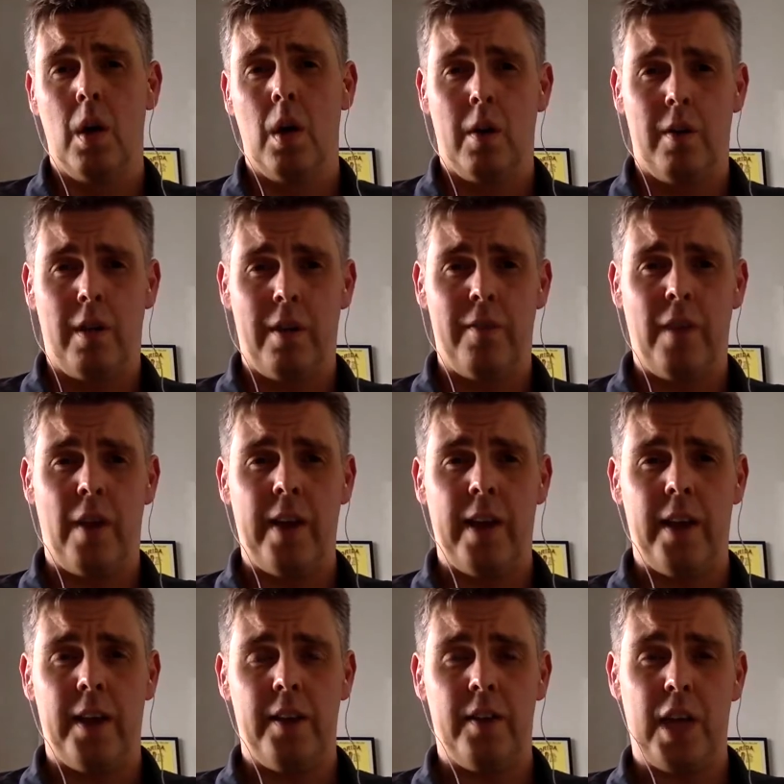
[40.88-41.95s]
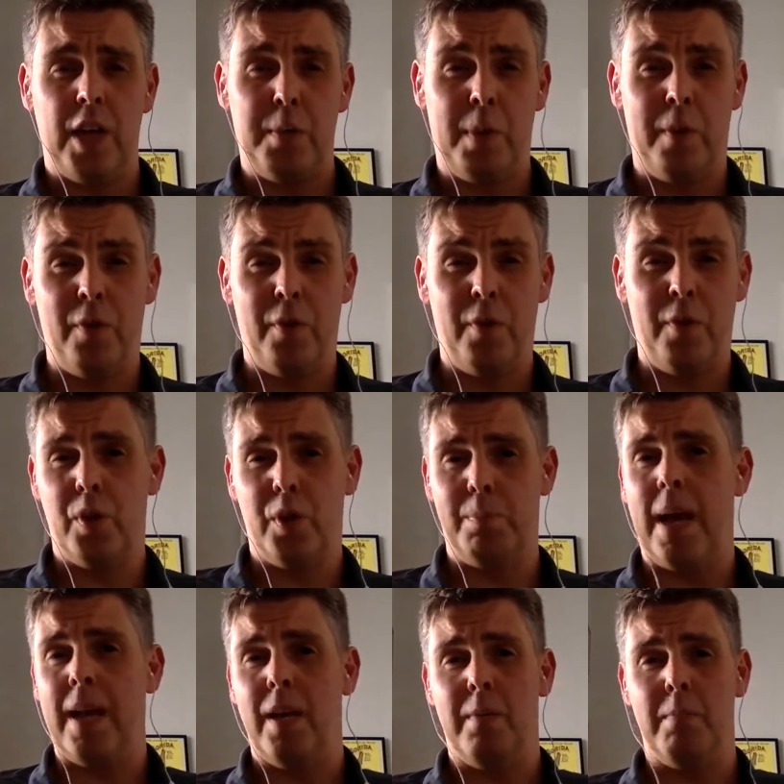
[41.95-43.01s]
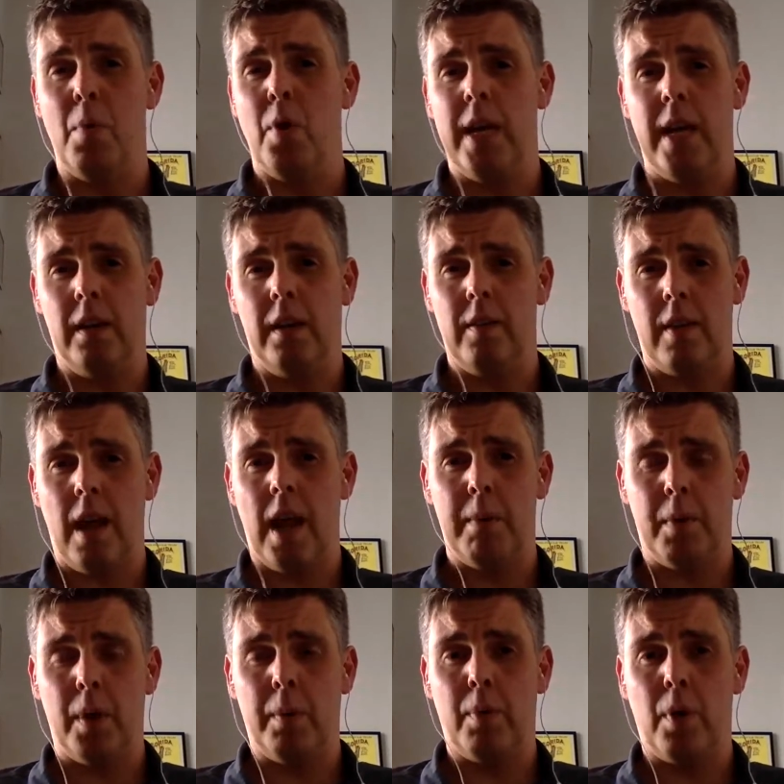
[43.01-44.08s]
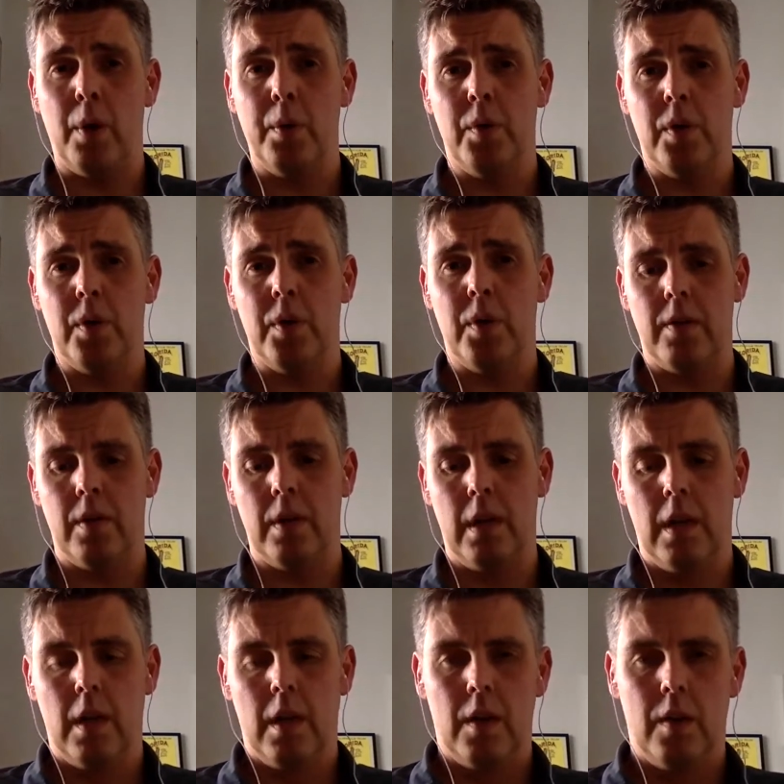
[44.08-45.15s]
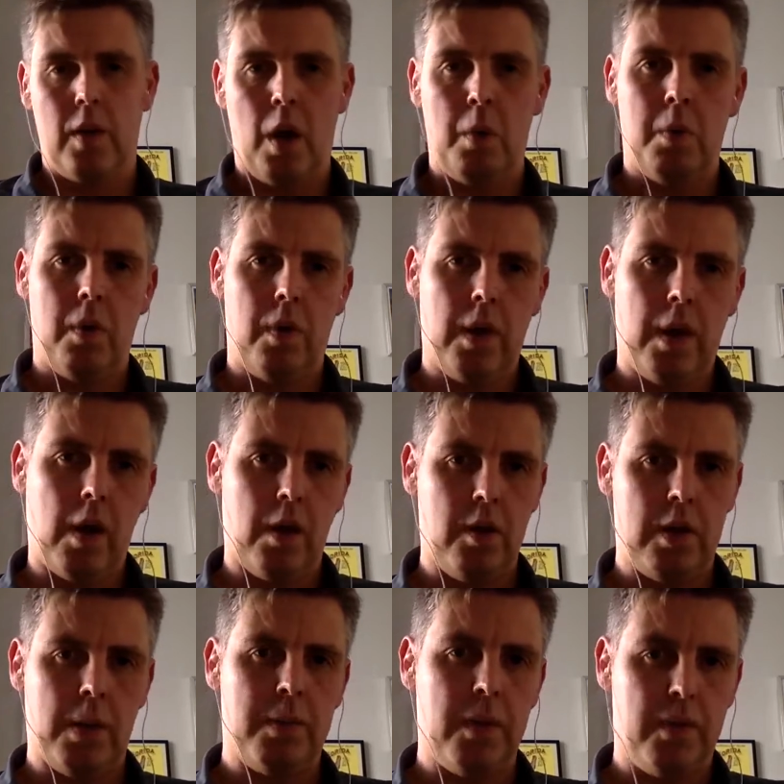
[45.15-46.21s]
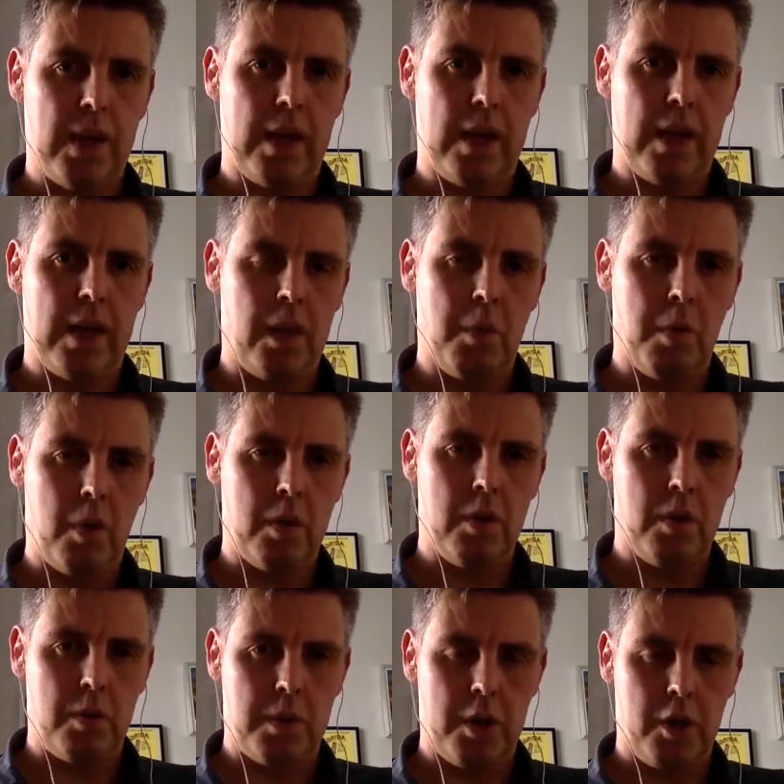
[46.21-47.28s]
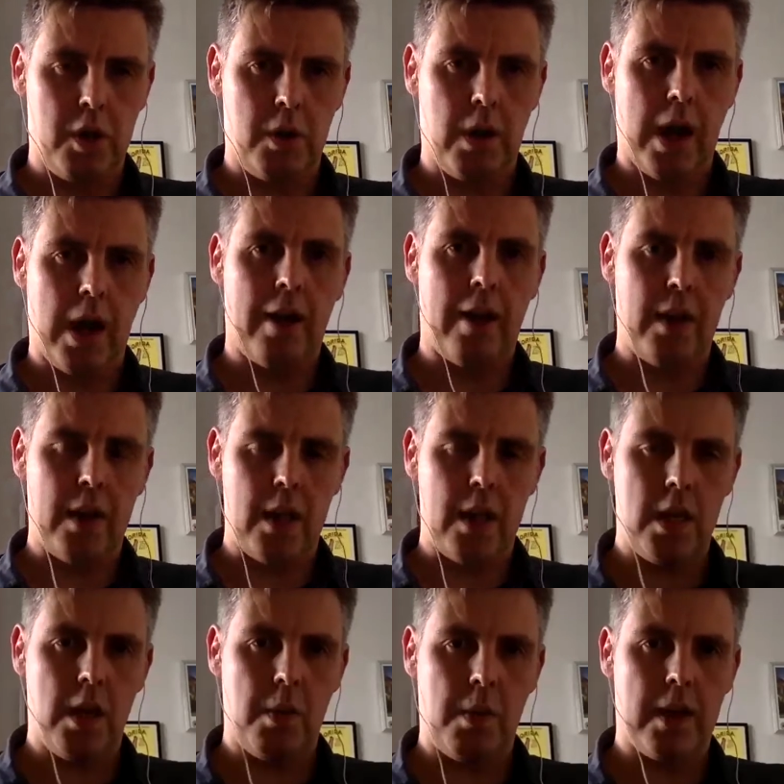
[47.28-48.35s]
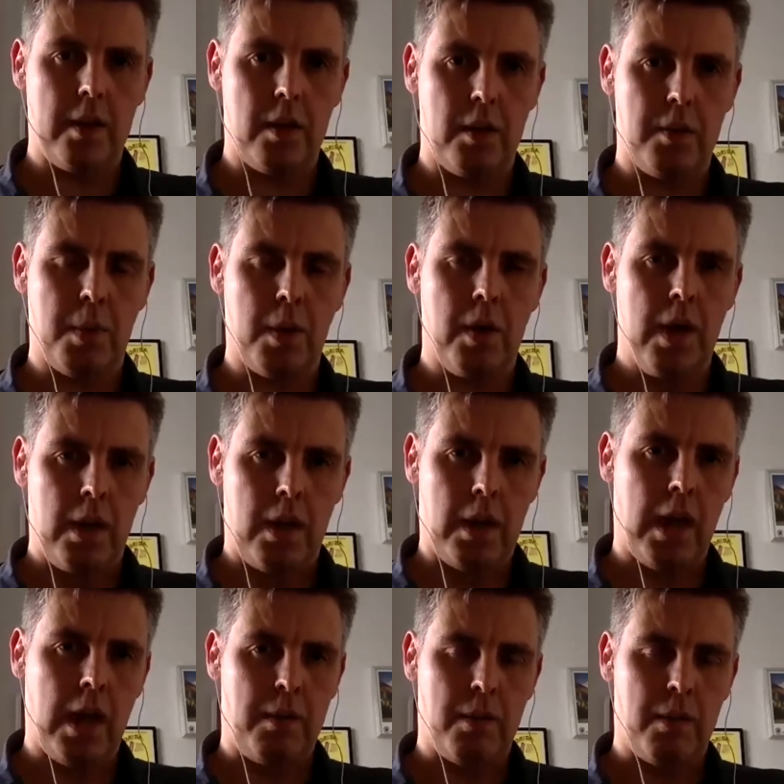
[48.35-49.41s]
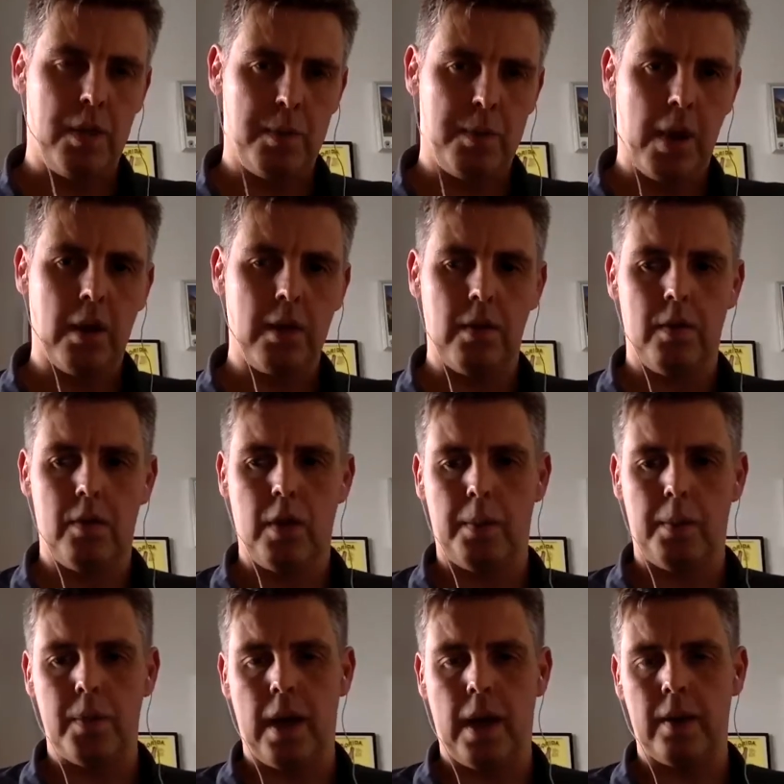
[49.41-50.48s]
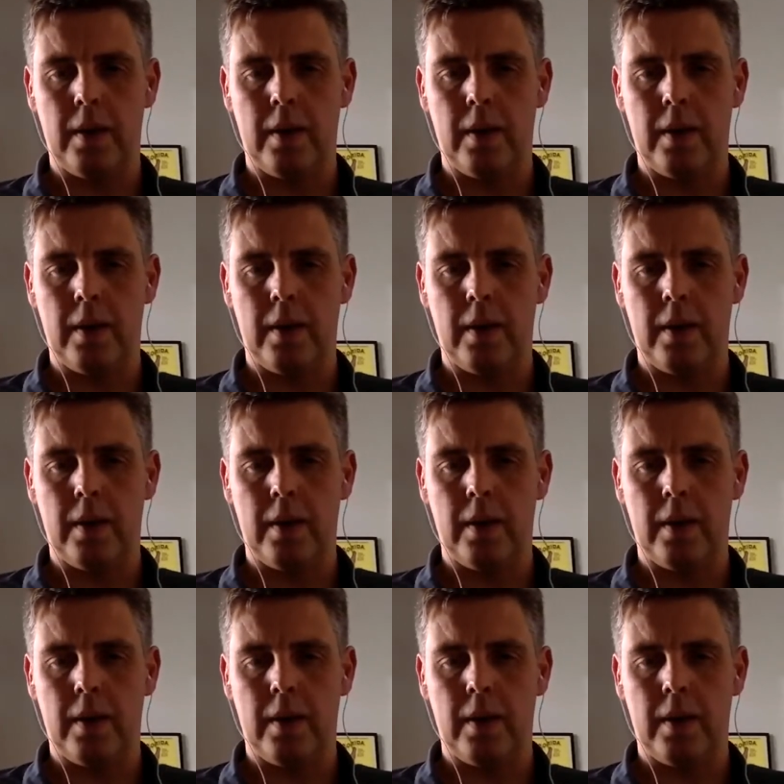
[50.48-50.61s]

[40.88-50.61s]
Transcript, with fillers: at a very early stage before you spend money and time on a process. So the concept of testing the waters, which you have in the US as that came through as part of the Jobs Act.